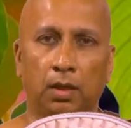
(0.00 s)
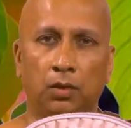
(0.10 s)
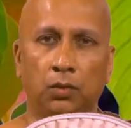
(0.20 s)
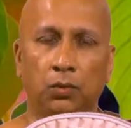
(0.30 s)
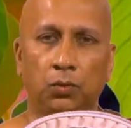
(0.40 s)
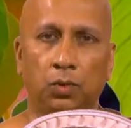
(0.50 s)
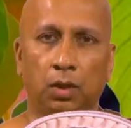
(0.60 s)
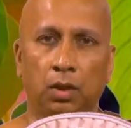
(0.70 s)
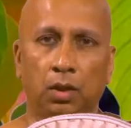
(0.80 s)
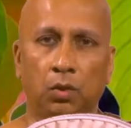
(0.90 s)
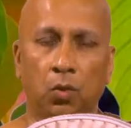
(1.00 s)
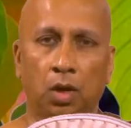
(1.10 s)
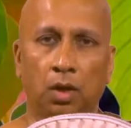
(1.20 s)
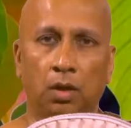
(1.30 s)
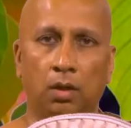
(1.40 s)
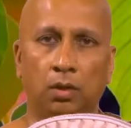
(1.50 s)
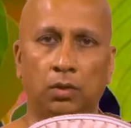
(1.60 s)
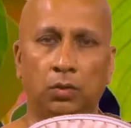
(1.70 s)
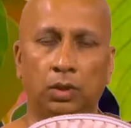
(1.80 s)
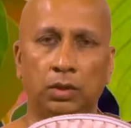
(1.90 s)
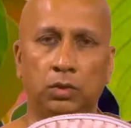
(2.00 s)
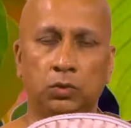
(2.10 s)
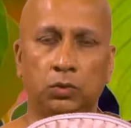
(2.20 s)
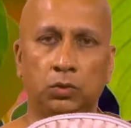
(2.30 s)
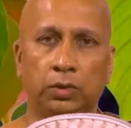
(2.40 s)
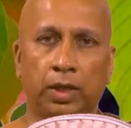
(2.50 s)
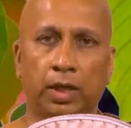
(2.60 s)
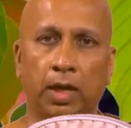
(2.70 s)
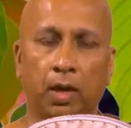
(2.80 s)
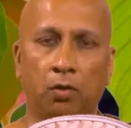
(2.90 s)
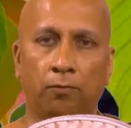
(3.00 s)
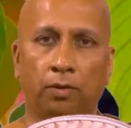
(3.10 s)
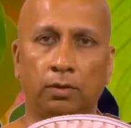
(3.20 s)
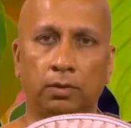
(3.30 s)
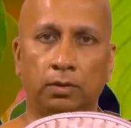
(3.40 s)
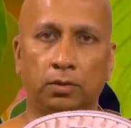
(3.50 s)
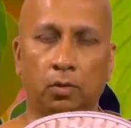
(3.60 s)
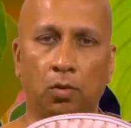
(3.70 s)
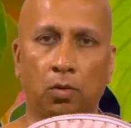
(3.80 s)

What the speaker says: you need to take care of others,